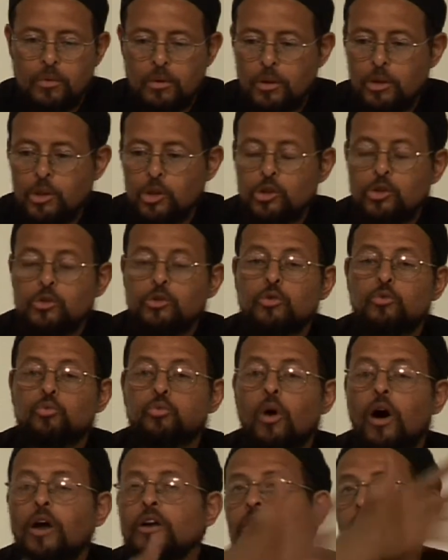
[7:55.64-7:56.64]
He's
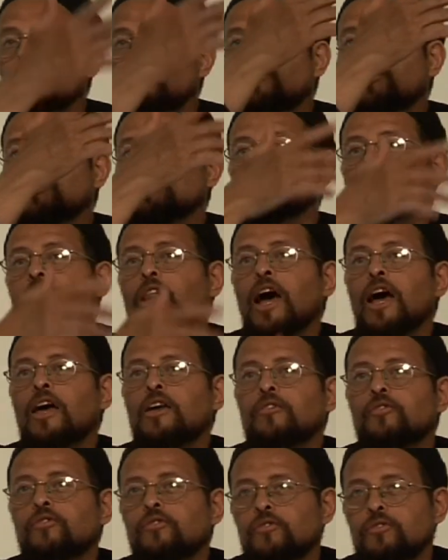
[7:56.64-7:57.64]
running for his
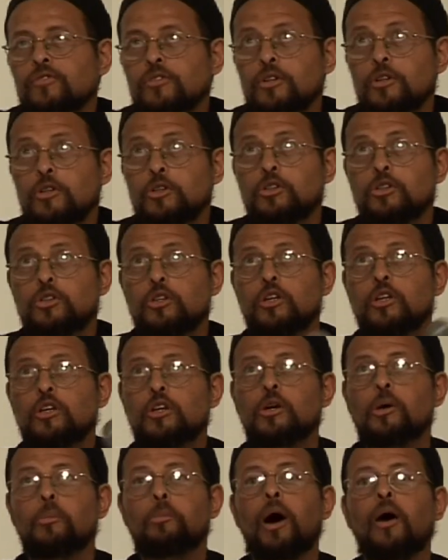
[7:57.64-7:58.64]
life. And he's
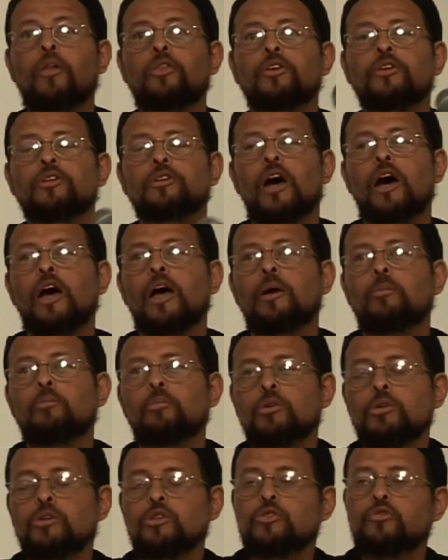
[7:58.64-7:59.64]
thinking about the time
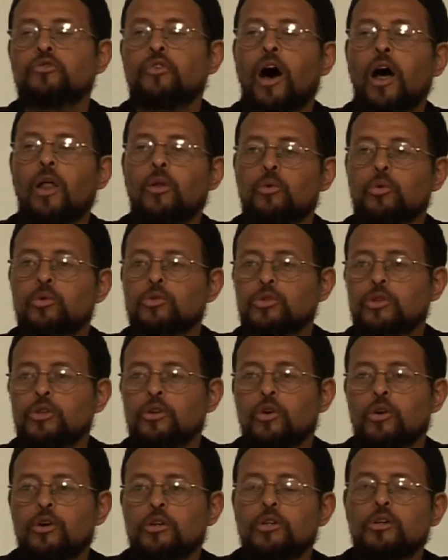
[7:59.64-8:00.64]
when his followers are
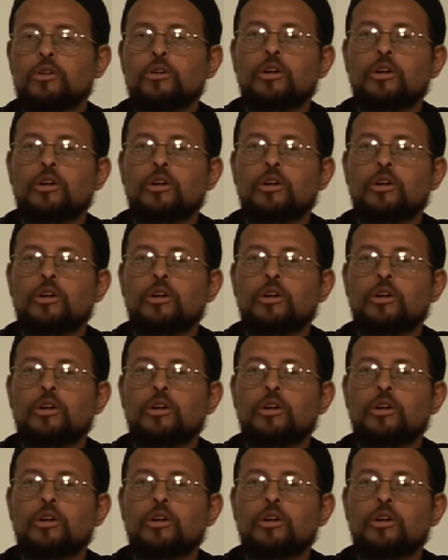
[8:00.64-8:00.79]
going to